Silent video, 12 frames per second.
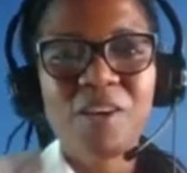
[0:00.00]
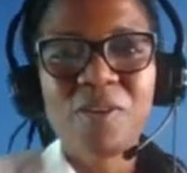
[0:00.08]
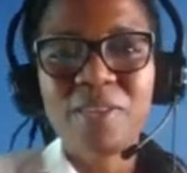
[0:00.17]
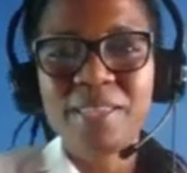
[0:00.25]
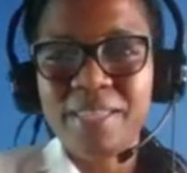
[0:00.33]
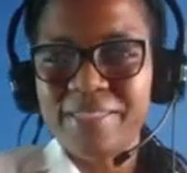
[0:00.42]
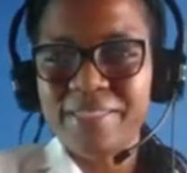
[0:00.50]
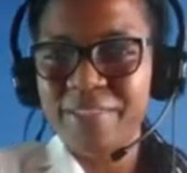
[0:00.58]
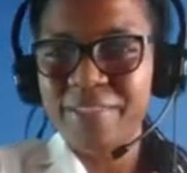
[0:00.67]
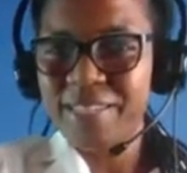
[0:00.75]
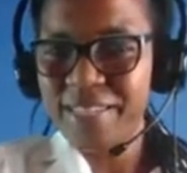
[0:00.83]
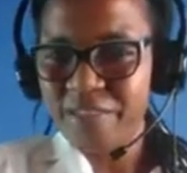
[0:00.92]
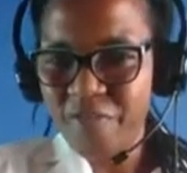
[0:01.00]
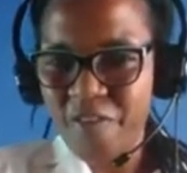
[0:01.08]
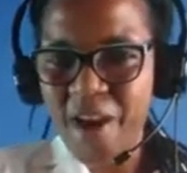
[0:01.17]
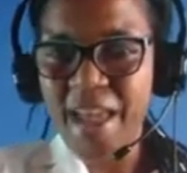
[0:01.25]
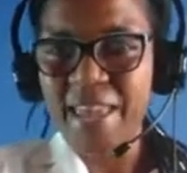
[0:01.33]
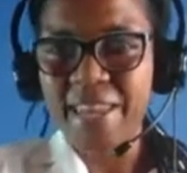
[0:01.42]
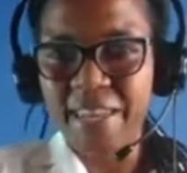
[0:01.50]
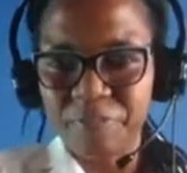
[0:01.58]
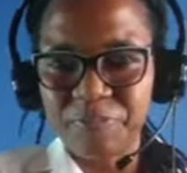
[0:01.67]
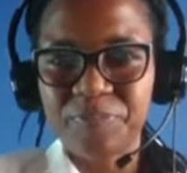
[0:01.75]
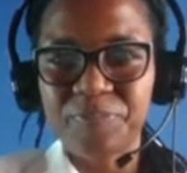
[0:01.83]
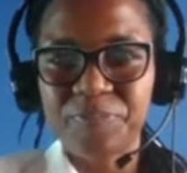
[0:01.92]
on this Fitness Friday,
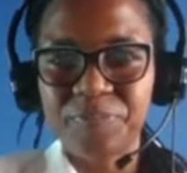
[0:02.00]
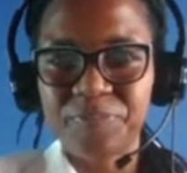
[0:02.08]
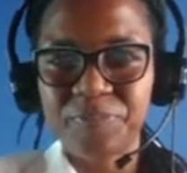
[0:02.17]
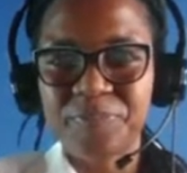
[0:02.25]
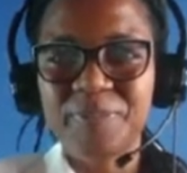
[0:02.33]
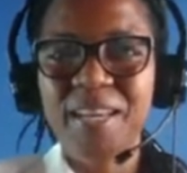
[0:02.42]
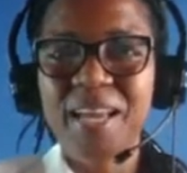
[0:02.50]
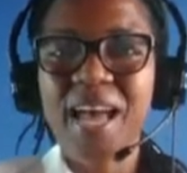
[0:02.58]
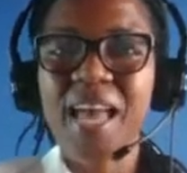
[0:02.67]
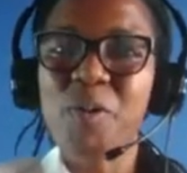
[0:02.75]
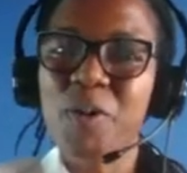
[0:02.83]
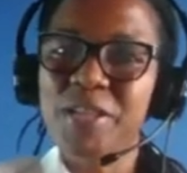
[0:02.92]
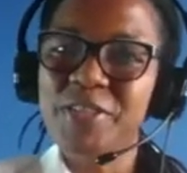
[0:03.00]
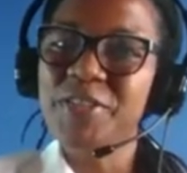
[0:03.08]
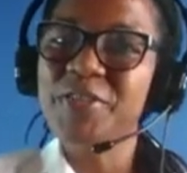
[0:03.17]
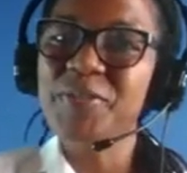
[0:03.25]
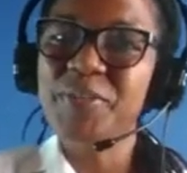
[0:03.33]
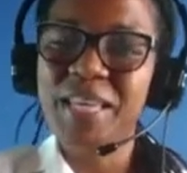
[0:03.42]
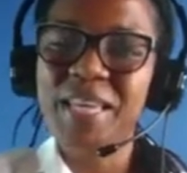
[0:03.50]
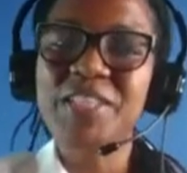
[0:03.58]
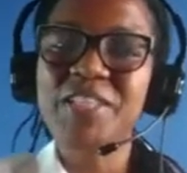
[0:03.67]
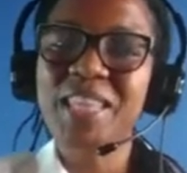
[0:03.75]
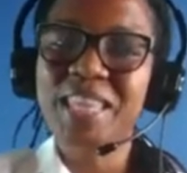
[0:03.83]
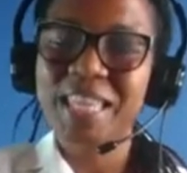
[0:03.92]
I want you to begin
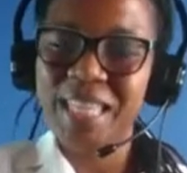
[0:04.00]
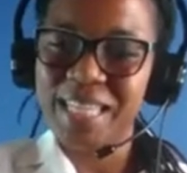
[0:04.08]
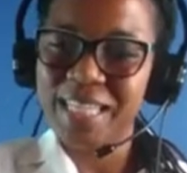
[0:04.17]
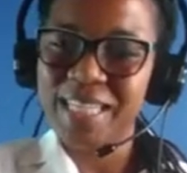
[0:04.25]
to think